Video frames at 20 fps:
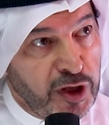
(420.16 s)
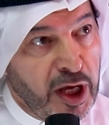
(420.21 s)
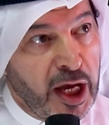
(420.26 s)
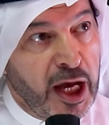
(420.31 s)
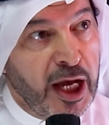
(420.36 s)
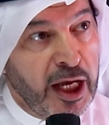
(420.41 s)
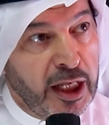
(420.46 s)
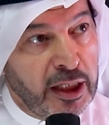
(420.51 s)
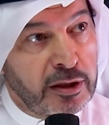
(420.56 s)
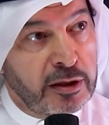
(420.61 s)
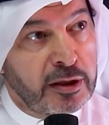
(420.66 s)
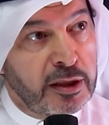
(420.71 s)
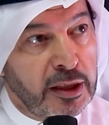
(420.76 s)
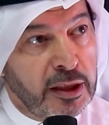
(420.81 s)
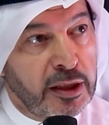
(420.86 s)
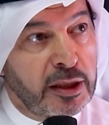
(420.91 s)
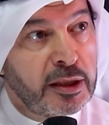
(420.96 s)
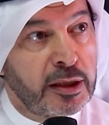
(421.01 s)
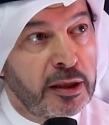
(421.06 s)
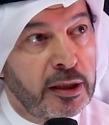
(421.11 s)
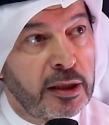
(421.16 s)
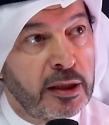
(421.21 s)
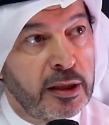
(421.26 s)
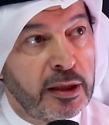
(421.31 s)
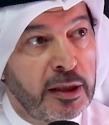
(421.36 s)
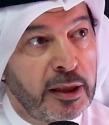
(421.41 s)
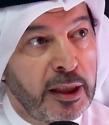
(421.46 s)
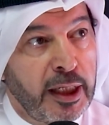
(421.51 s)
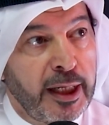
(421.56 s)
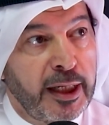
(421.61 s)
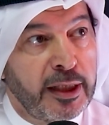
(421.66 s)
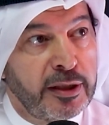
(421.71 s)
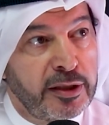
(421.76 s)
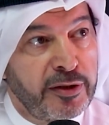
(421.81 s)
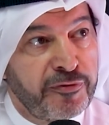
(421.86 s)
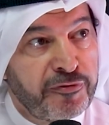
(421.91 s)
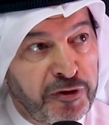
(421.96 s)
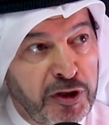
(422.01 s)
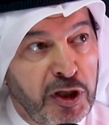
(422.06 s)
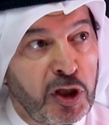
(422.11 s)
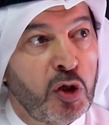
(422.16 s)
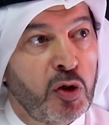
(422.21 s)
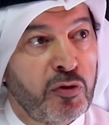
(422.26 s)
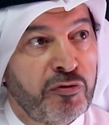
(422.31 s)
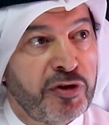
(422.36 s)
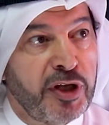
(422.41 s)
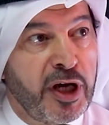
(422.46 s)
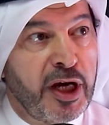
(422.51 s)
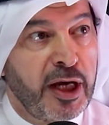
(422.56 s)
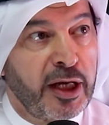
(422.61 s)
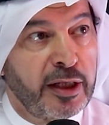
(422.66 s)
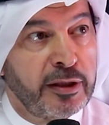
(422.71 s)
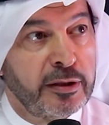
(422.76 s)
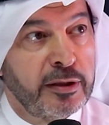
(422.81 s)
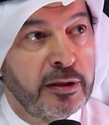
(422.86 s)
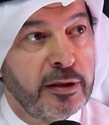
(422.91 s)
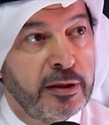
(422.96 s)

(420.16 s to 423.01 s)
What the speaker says: the hand and the feel of the hand.